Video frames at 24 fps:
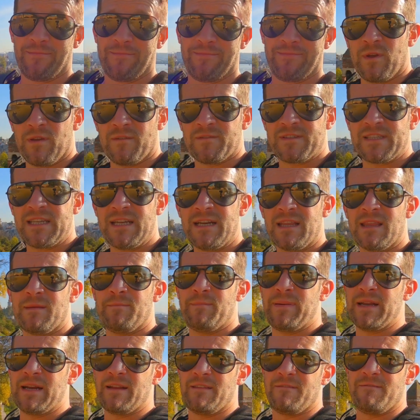Well, you've seen a
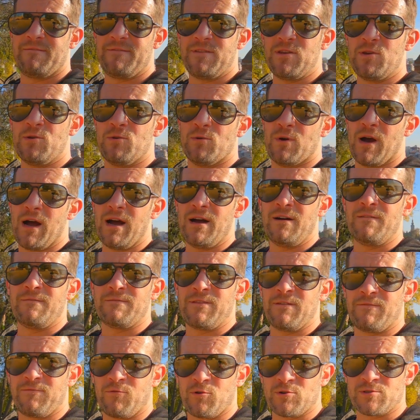bit of the view
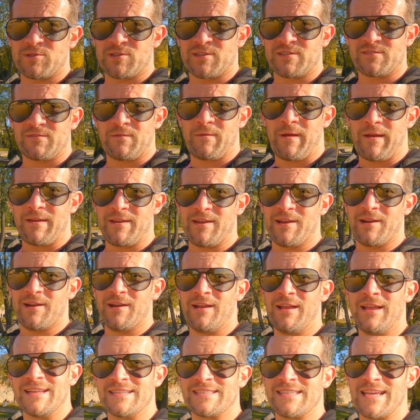of the fortress from out here.
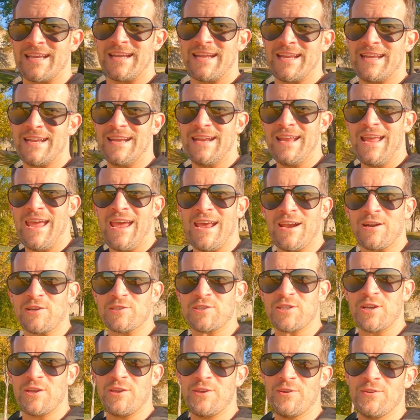Let's head in, and I'll
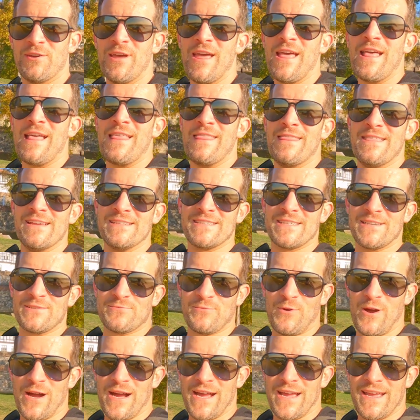show you, this is
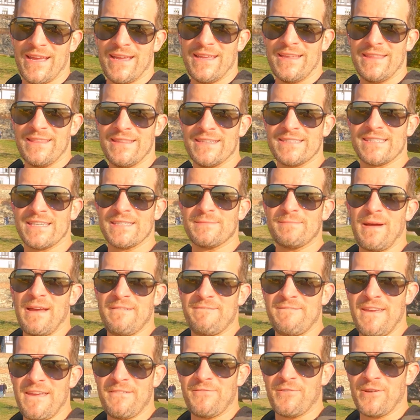why this is my
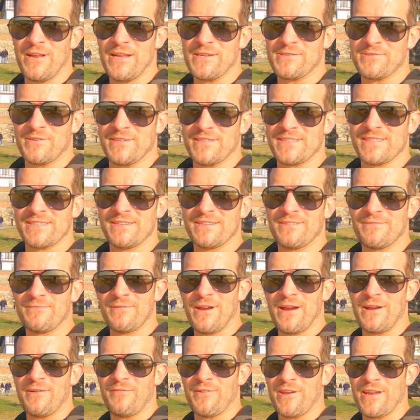favorite entrance,
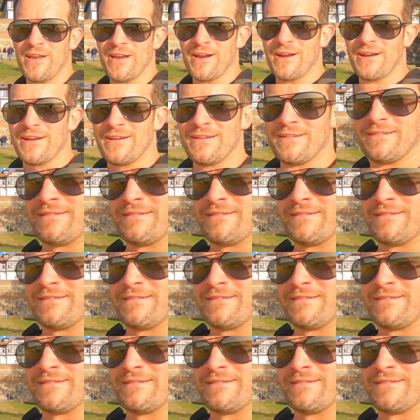right over here.